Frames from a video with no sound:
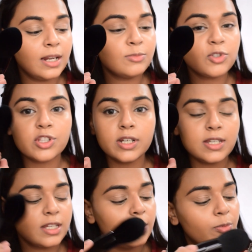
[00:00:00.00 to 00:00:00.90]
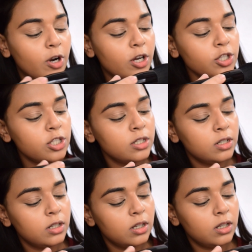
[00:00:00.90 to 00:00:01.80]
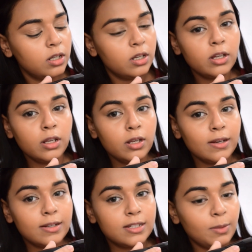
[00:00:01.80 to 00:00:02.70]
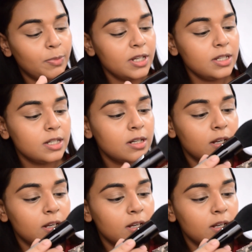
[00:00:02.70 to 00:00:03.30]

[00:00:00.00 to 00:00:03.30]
I'm just going to take the brush, dip it,